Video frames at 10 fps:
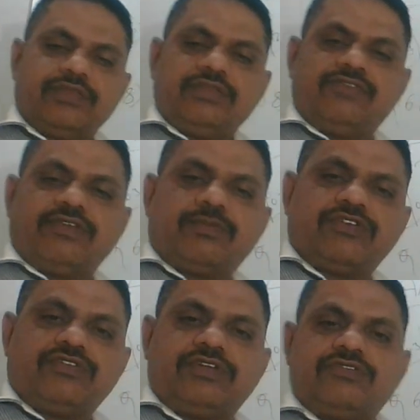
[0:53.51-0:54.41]
This
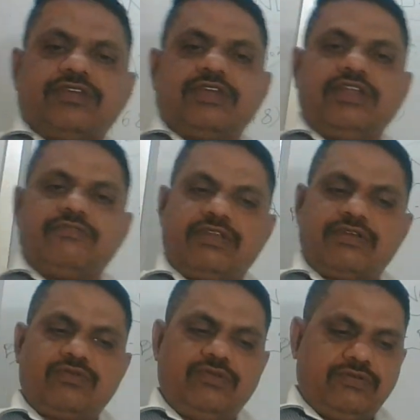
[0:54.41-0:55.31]
opportunity is really very
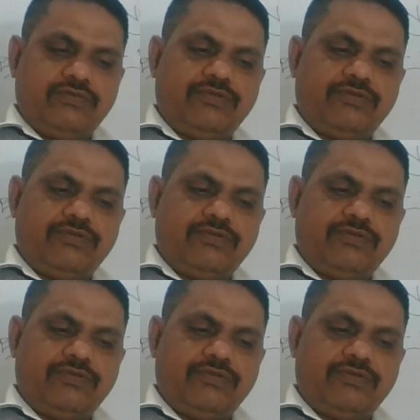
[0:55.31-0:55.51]
good,